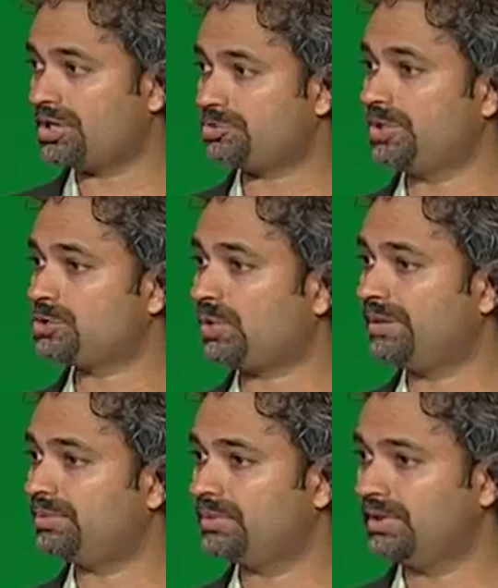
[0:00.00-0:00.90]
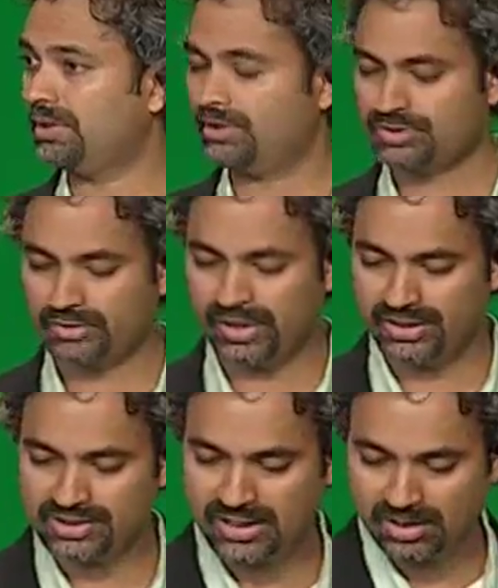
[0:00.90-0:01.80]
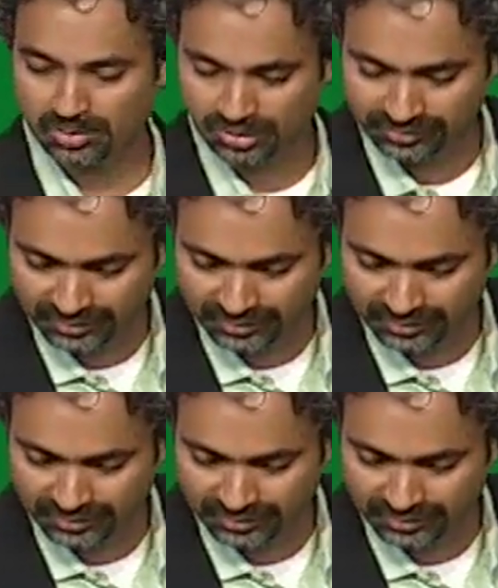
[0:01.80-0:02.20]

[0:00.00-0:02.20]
has been swiped. So here's a number of,